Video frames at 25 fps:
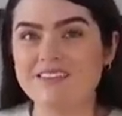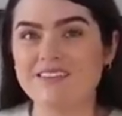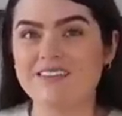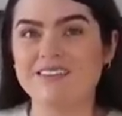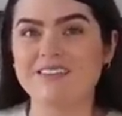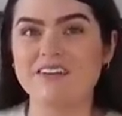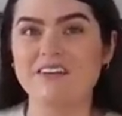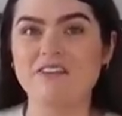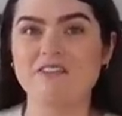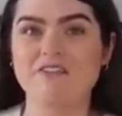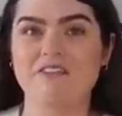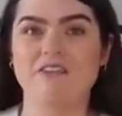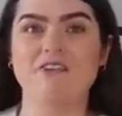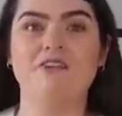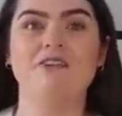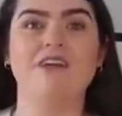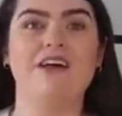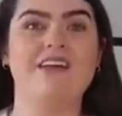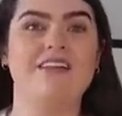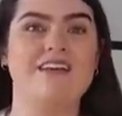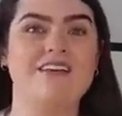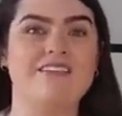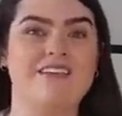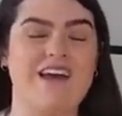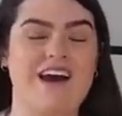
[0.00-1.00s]
because I feel
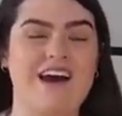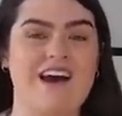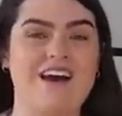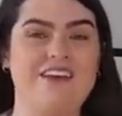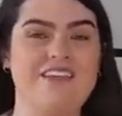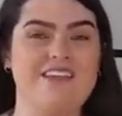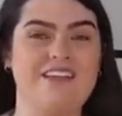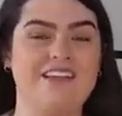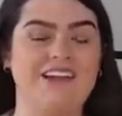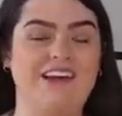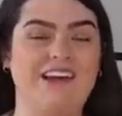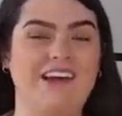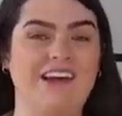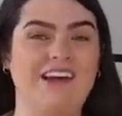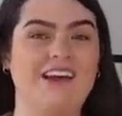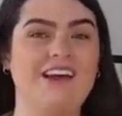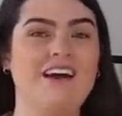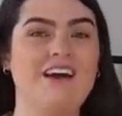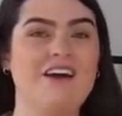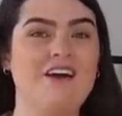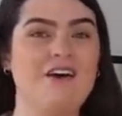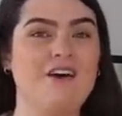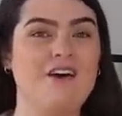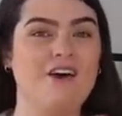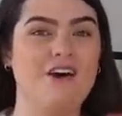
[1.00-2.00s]
like there's actually